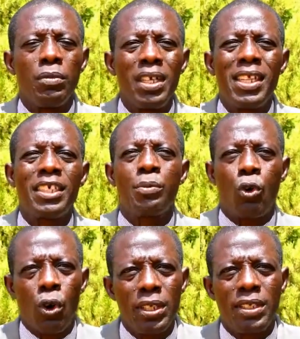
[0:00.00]
leadership
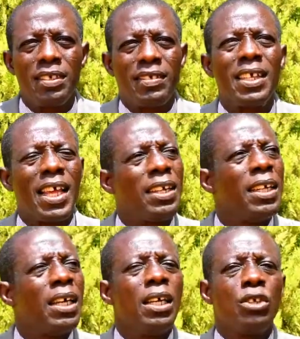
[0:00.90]
quality, said that
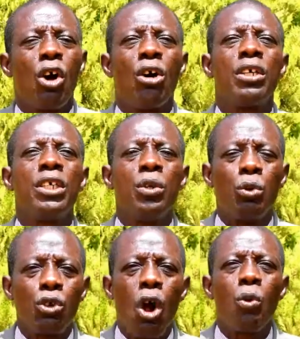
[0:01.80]
he
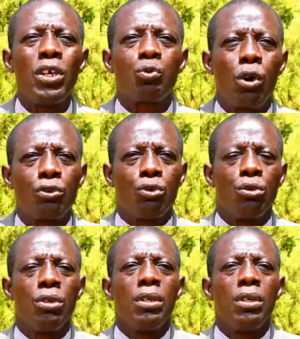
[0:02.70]
would always want to